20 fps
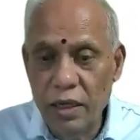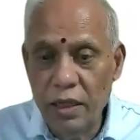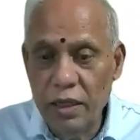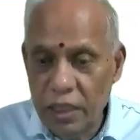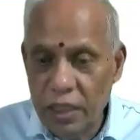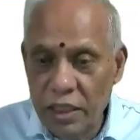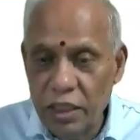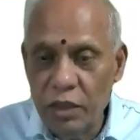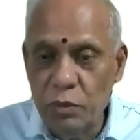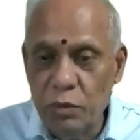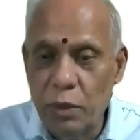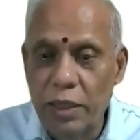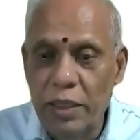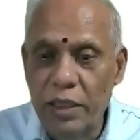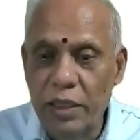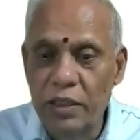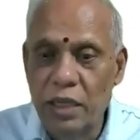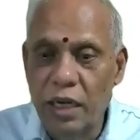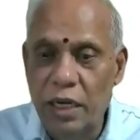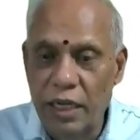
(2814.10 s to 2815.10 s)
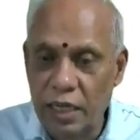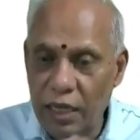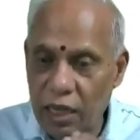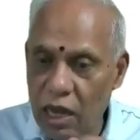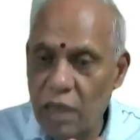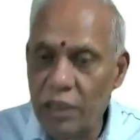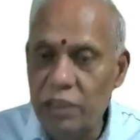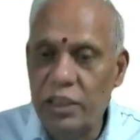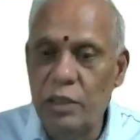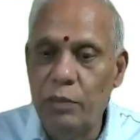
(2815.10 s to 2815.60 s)
This is what is called a
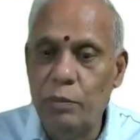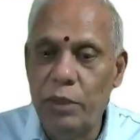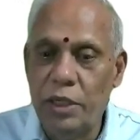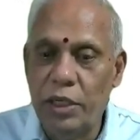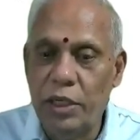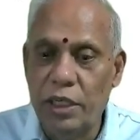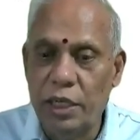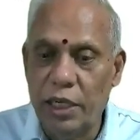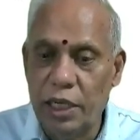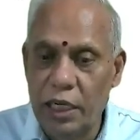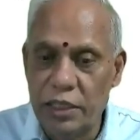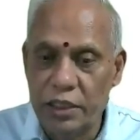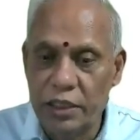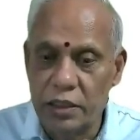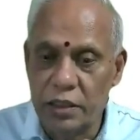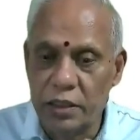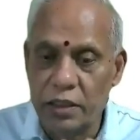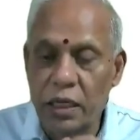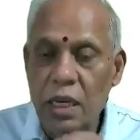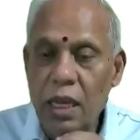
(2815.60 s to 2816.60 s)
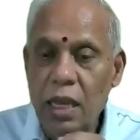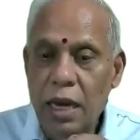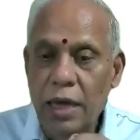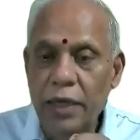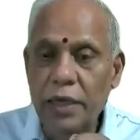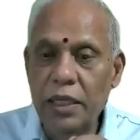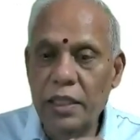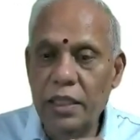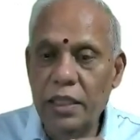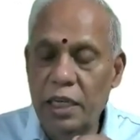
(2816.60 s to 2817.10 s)
non-symmetric relations.
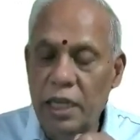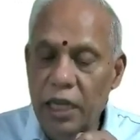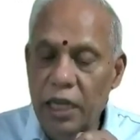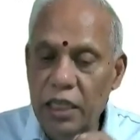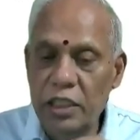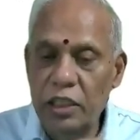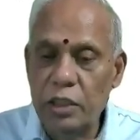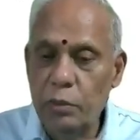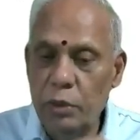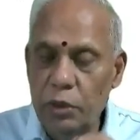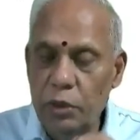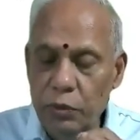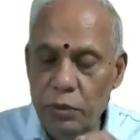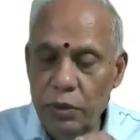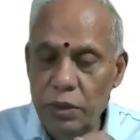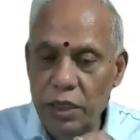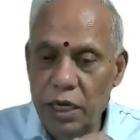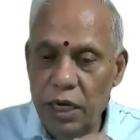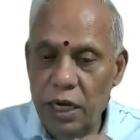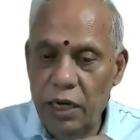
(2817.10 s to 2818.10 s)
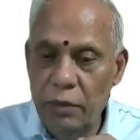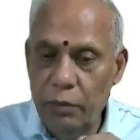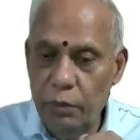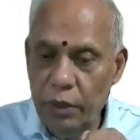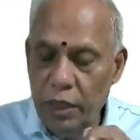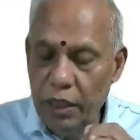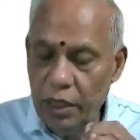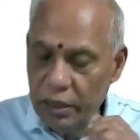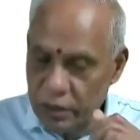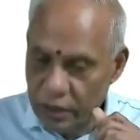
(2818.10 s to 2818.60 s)
And the relation between A and
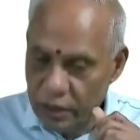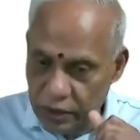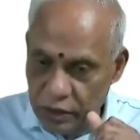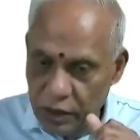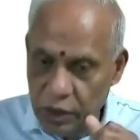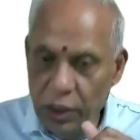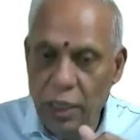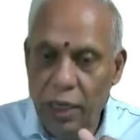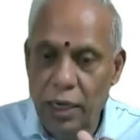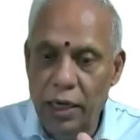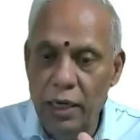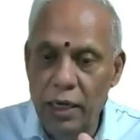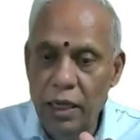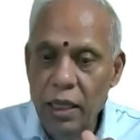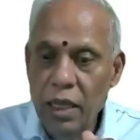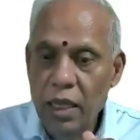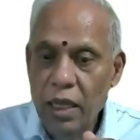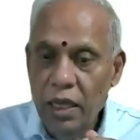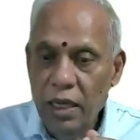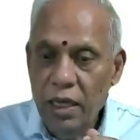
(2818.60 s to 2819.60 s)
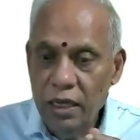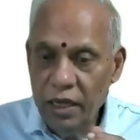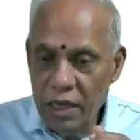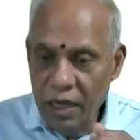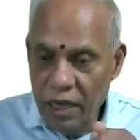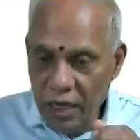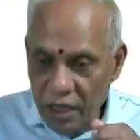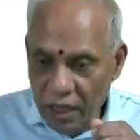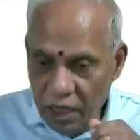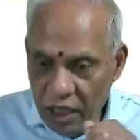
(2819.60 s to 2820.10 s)
B is such that
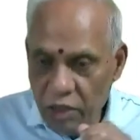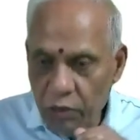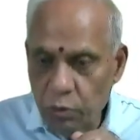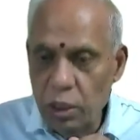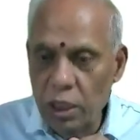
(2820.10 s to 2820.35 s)
A is